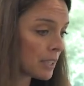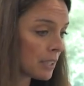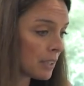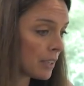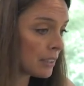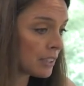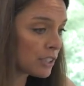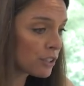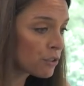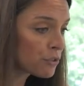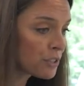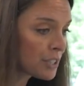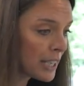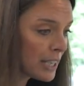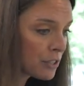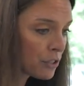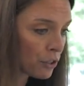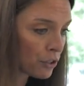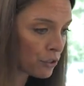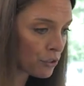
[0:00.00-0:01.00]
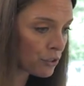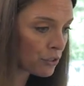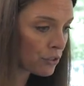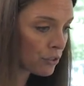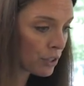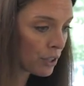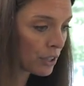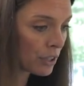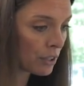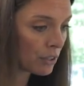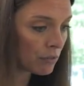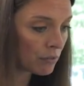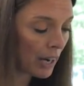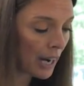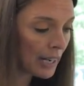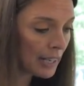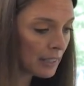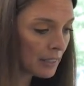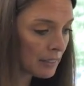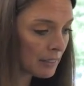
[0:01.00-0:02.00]
Little Caesars,
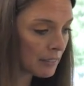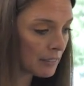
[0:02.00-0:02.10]
right?